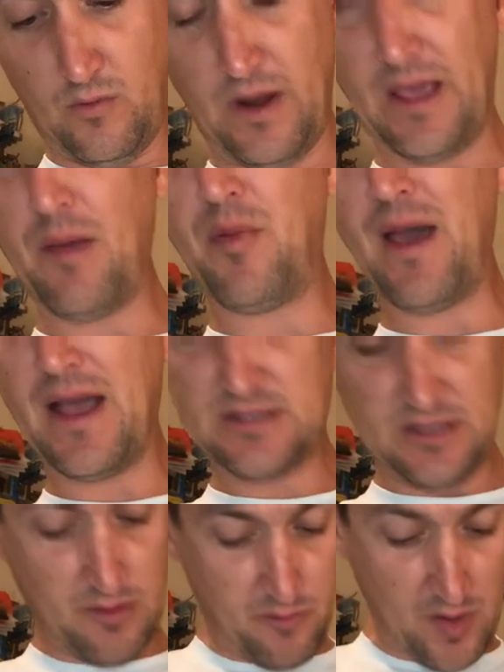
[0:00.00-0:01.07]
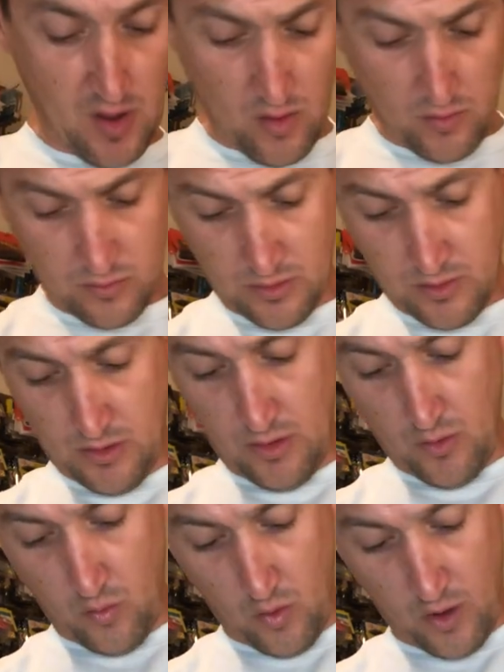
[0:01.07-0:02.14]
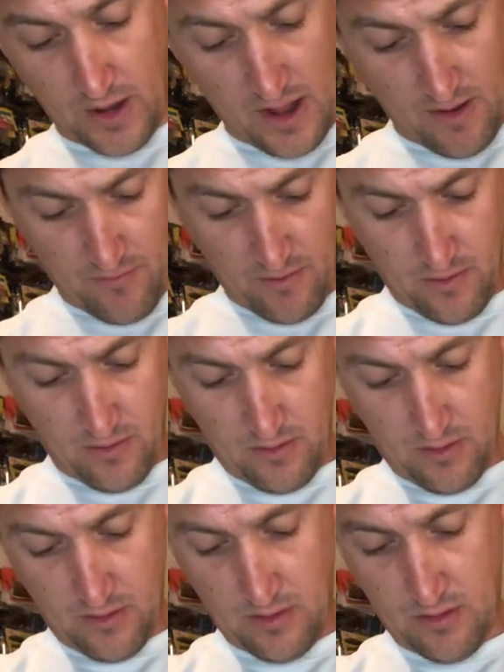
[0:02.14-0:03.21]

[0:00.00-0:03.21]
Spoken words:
When I get back to the boat, whatever,